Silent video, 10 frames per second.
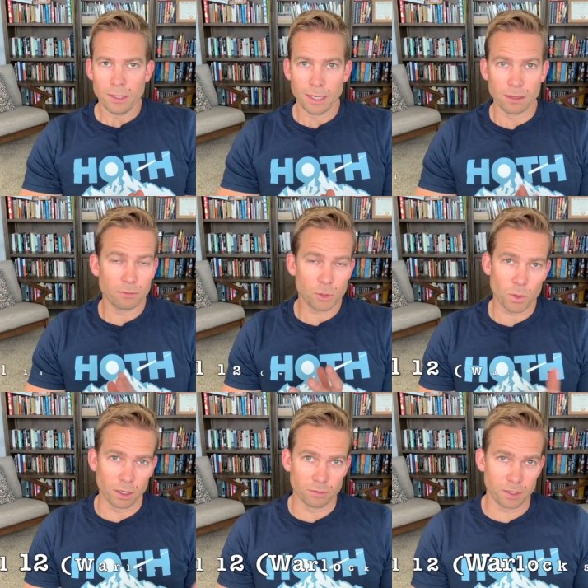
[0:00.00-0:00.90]
At level
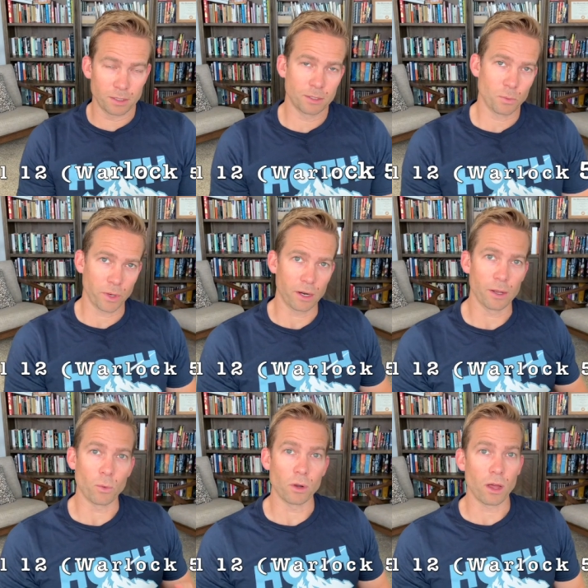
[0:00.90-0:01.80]
12, we are a
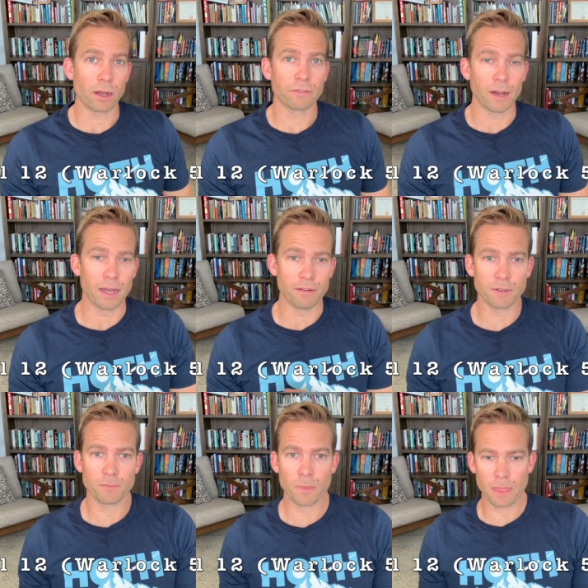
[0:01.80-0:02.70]
Warlock 5,
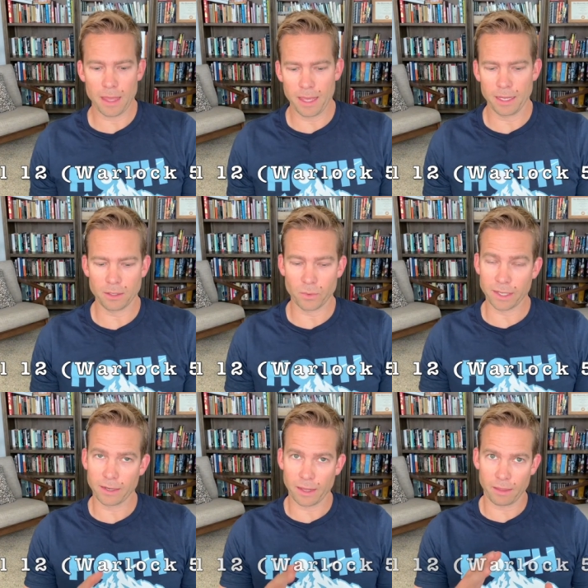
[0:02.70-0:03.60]
and we
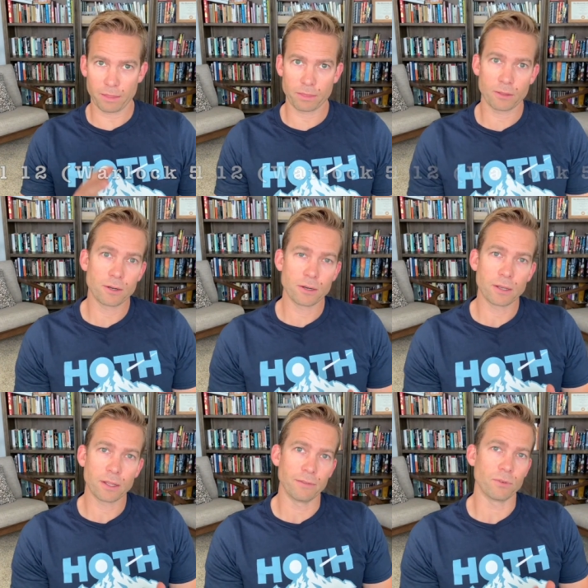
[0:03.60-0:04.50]
get a 3rd
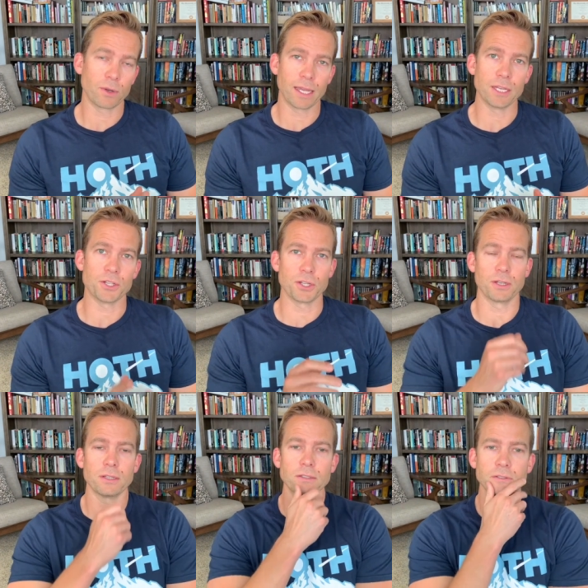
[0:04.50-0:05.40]

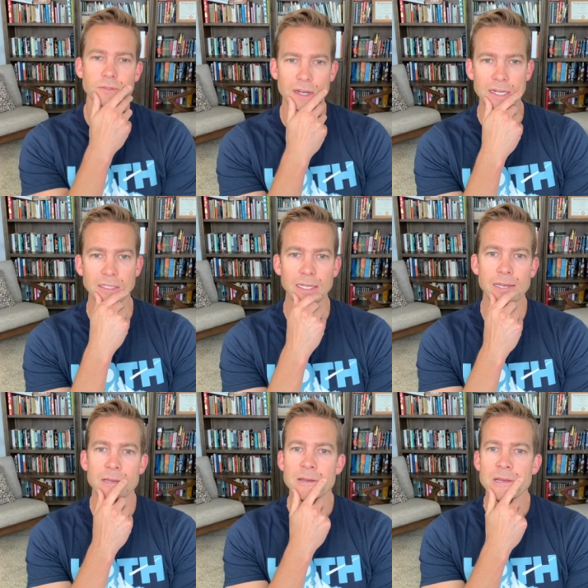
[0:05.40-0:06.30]
invocation, finally.
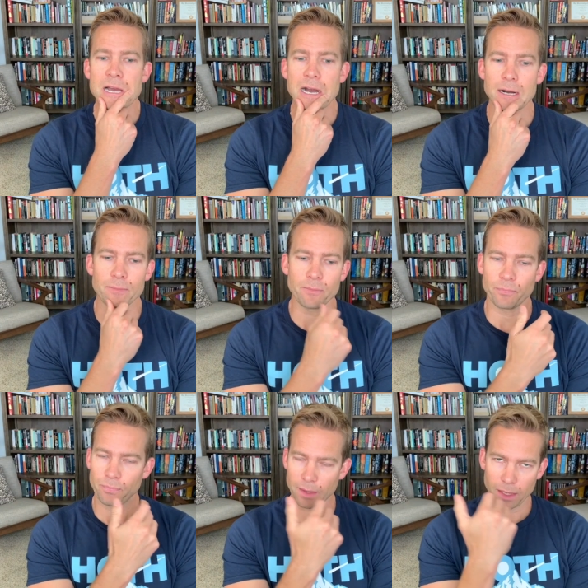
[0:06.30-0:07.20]
I
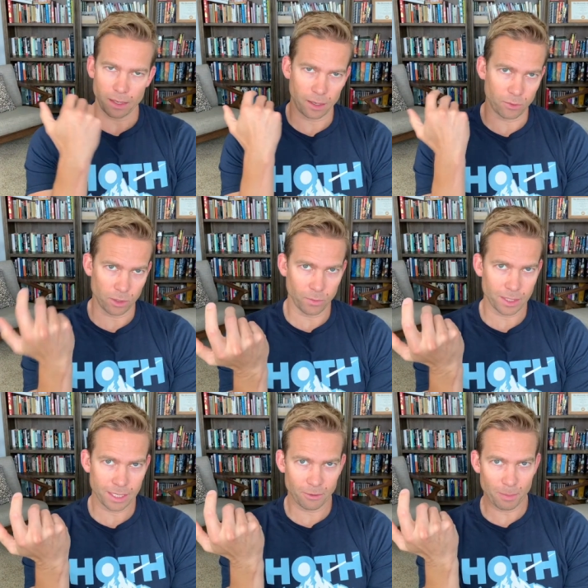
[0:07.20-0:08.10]
really want
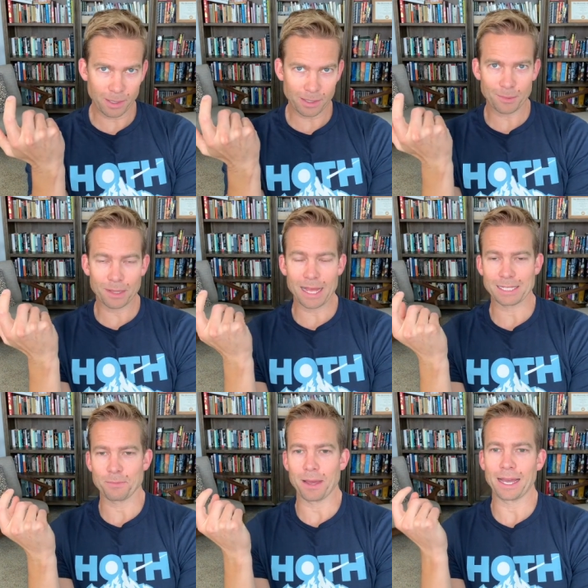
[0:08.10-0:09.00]
to get Repelling
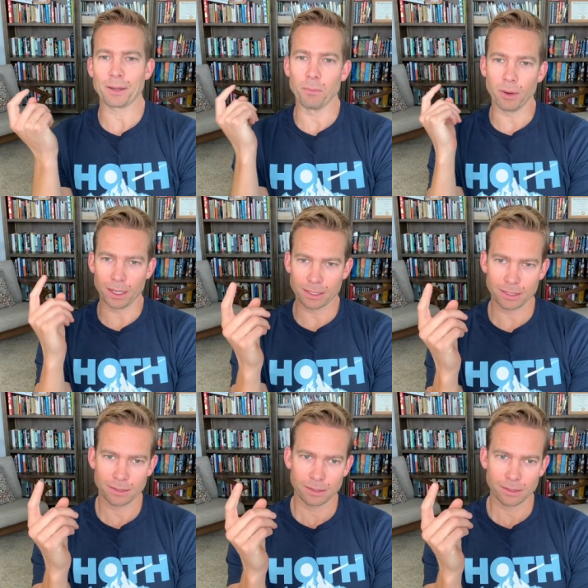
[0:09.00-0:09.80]
Blast back, but...